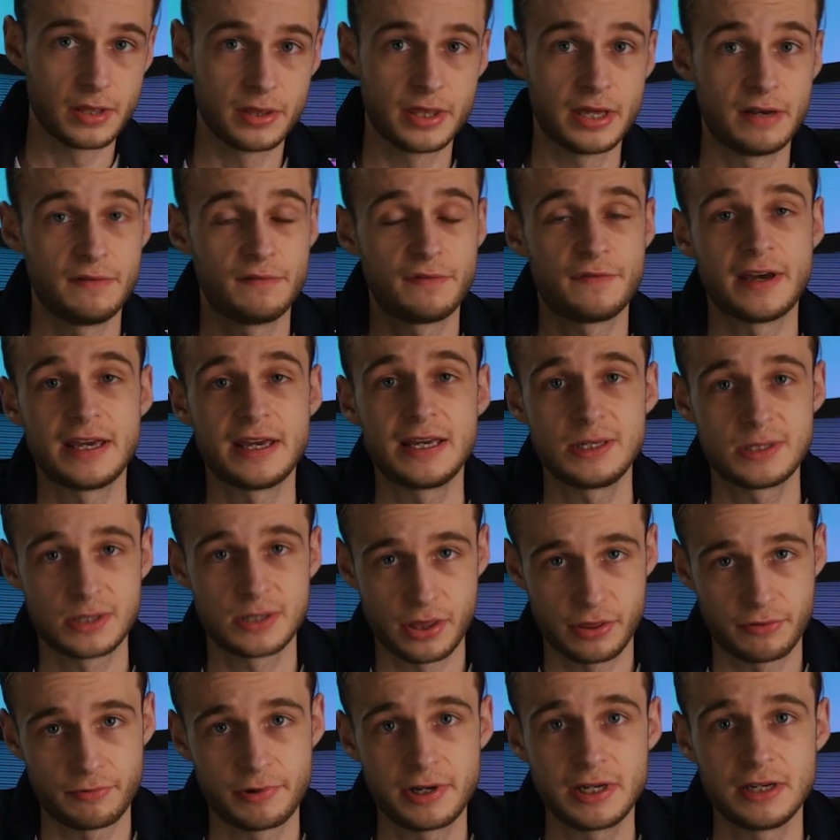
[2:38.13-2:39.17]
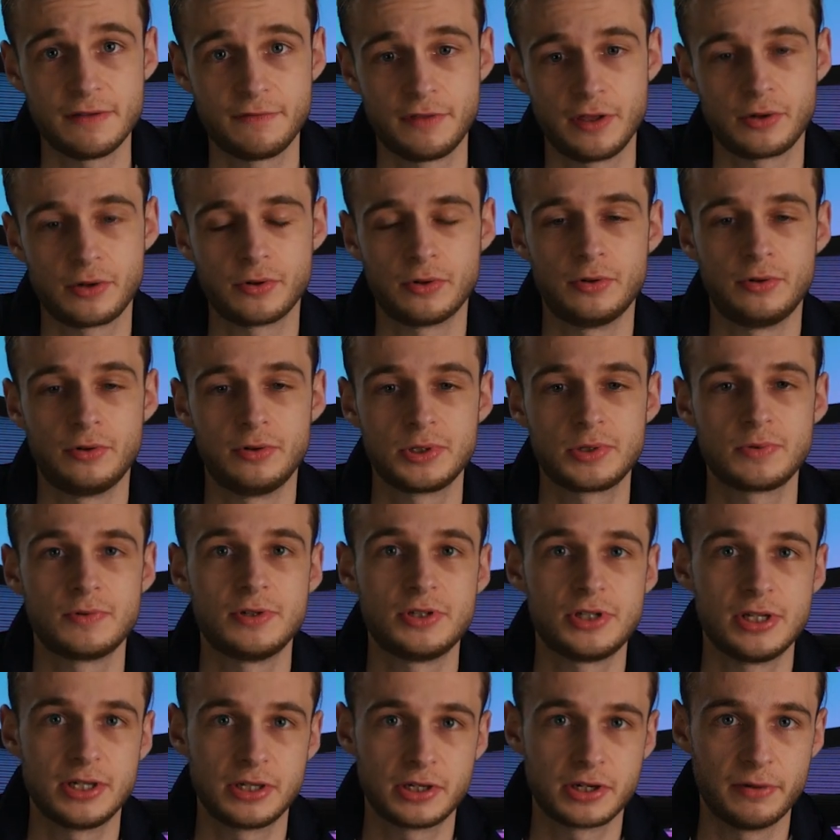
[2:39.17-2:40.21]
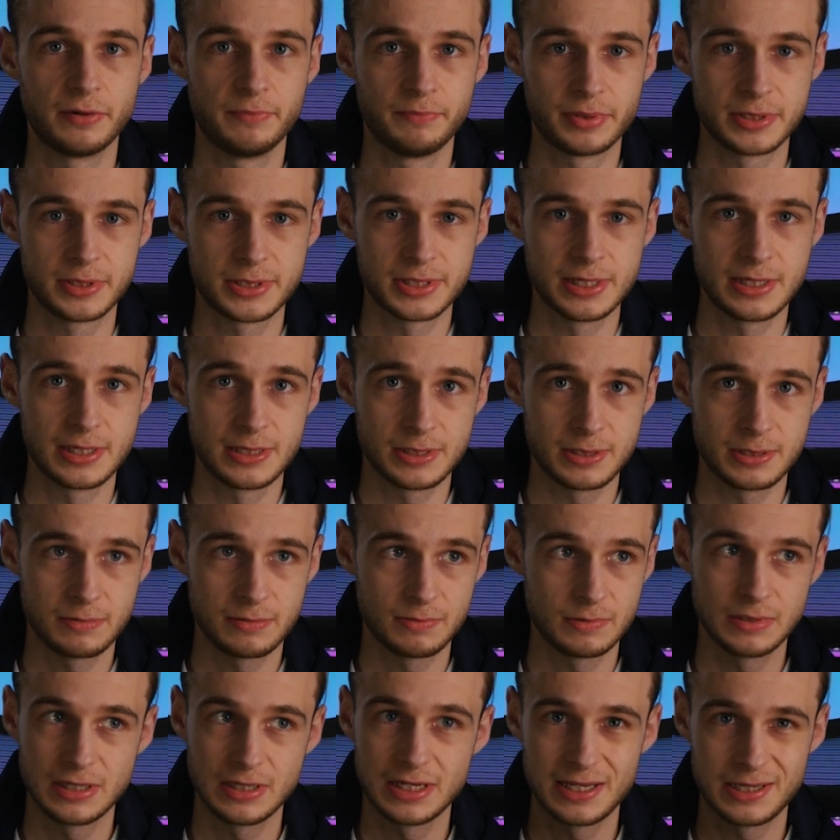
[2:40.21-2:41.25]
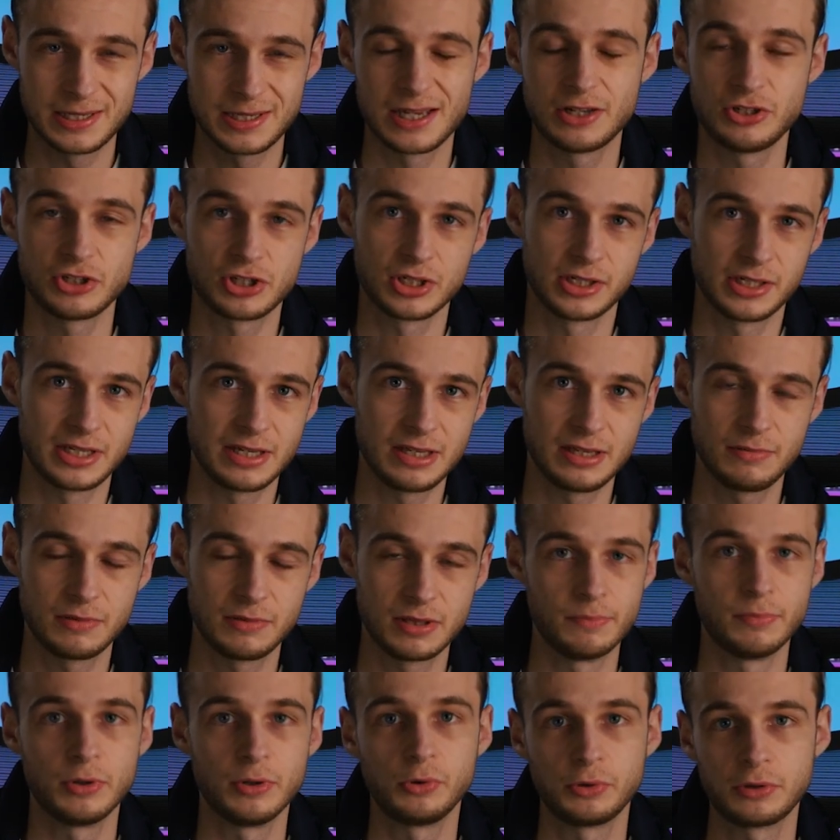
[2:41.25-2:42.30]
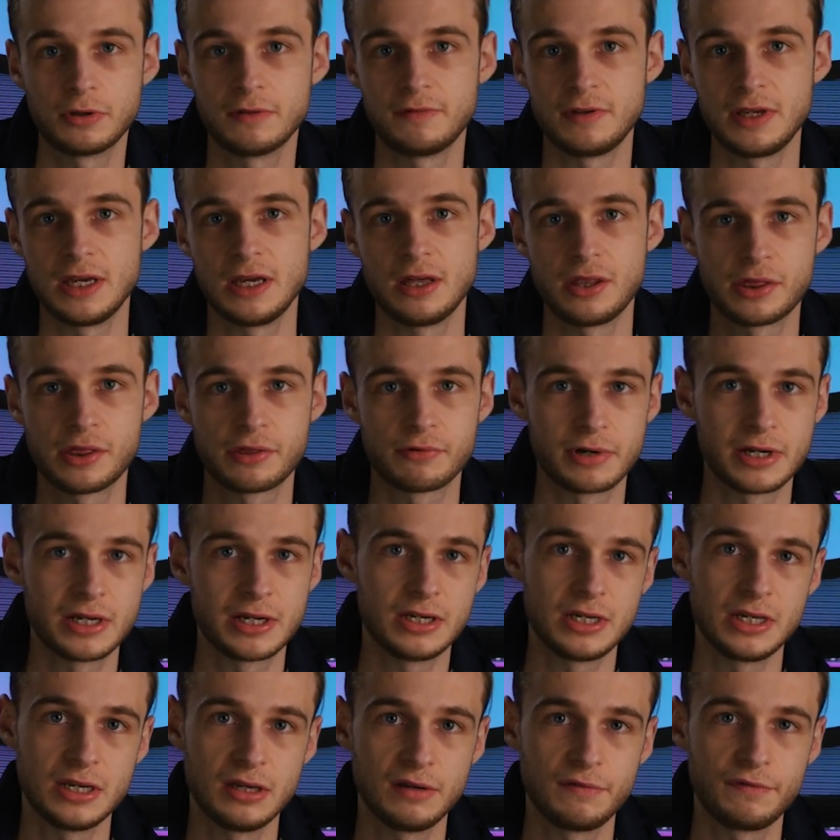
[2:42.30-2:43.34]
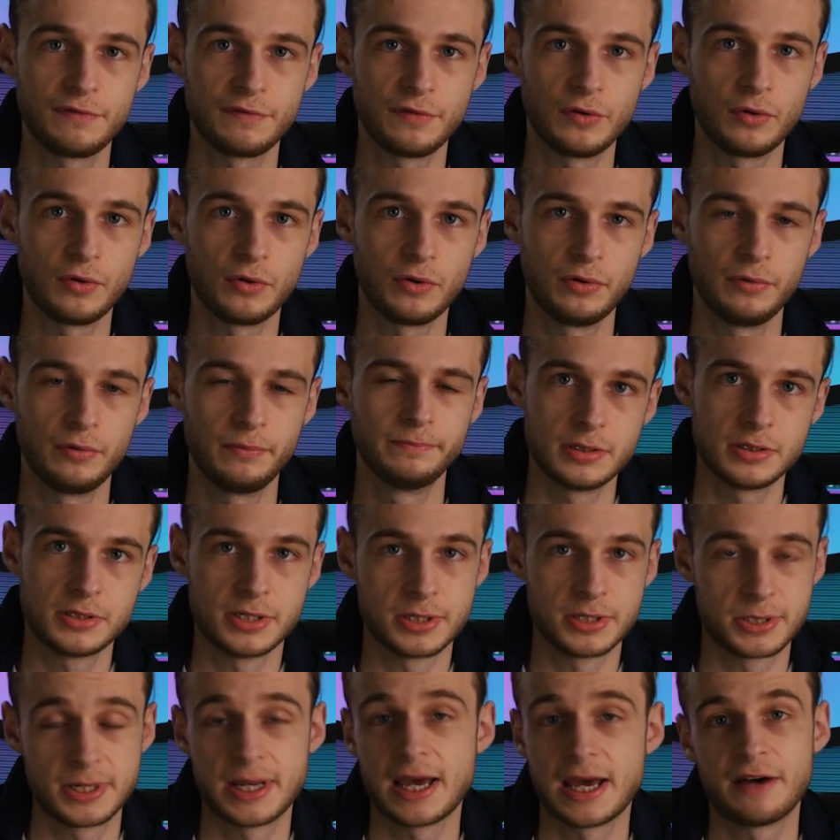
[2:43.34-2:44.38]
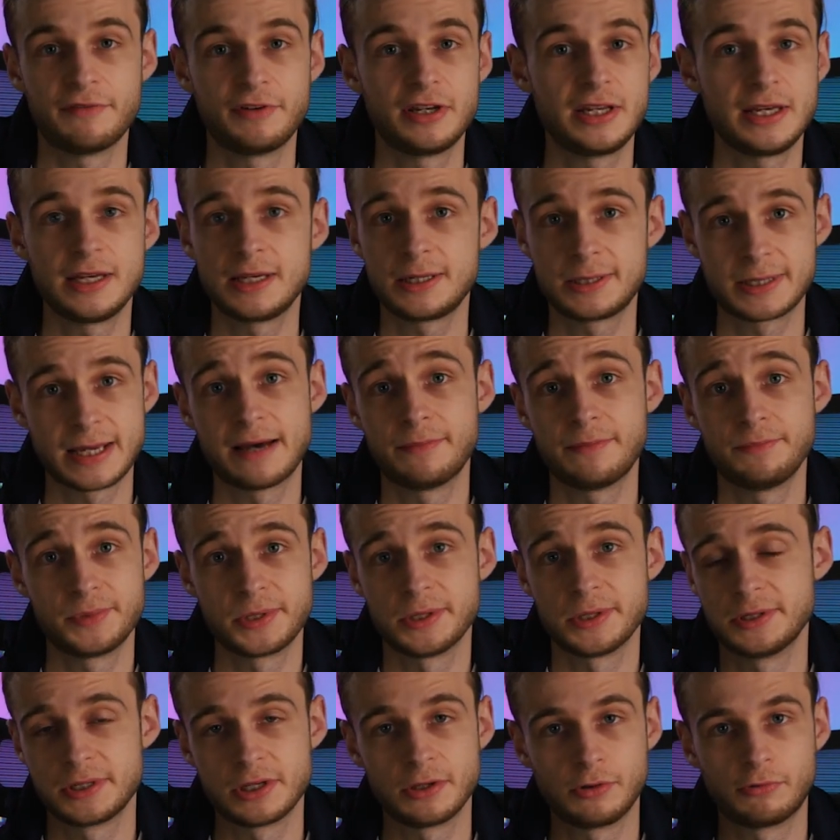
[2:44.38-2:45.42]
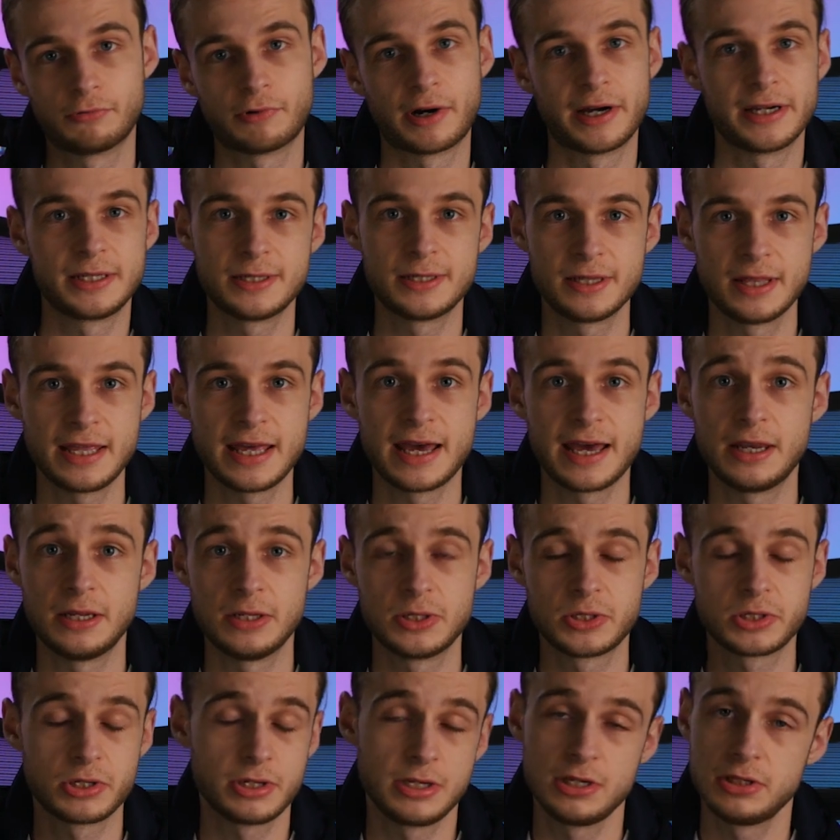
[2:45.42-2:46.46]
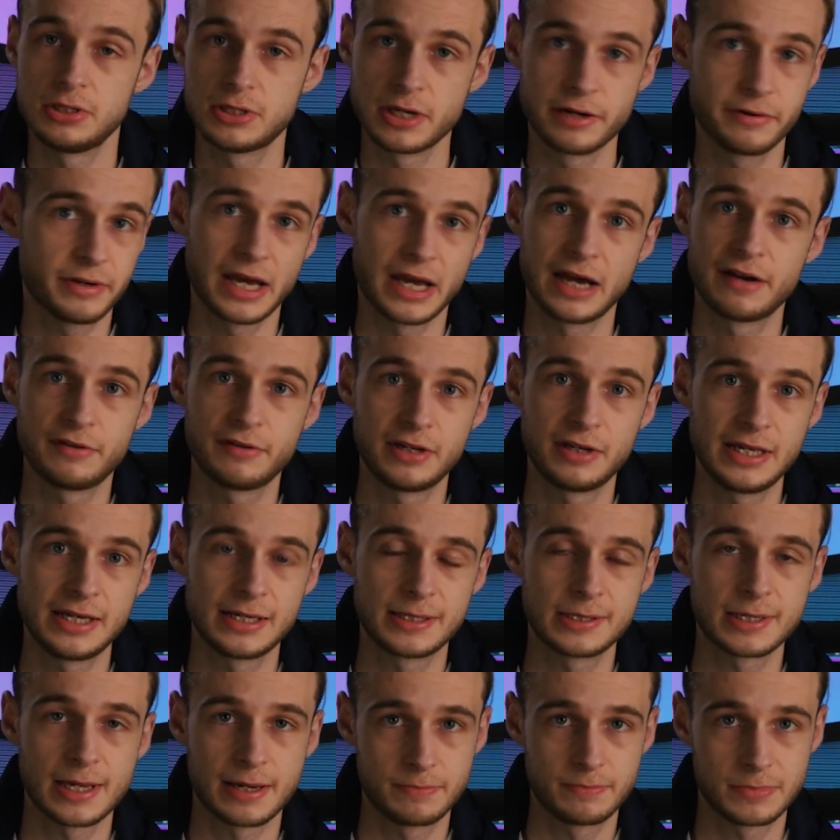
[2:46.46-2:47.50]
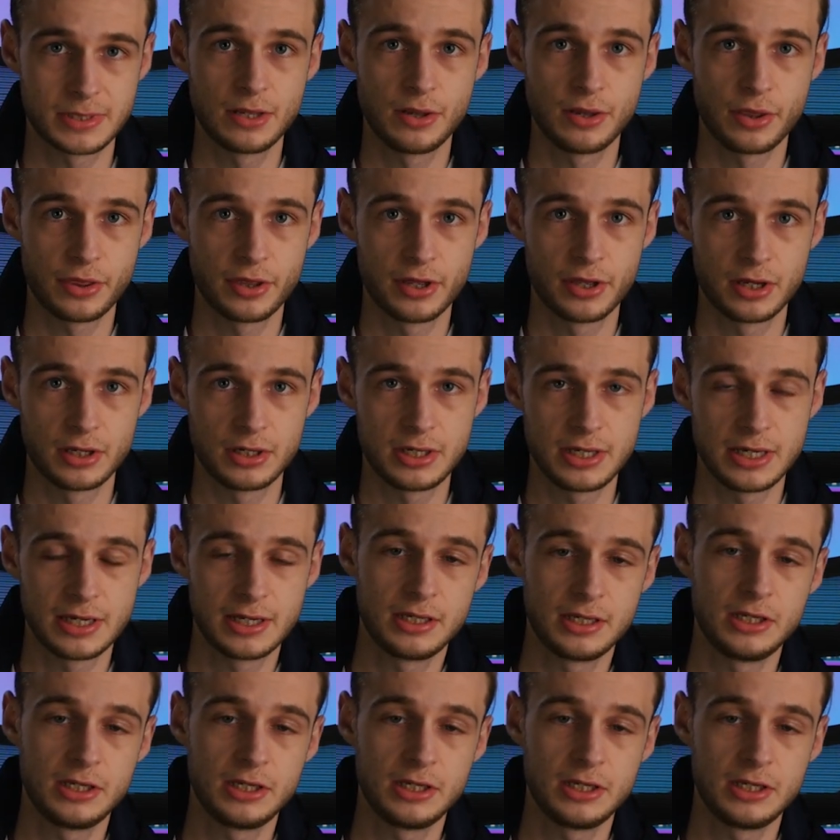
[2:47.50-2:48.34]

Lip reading: Then phase three of the course, which encompasses essentially the bulk of year three and year four, doesn't have any exams until right at the end, so you don't have any exams in third year.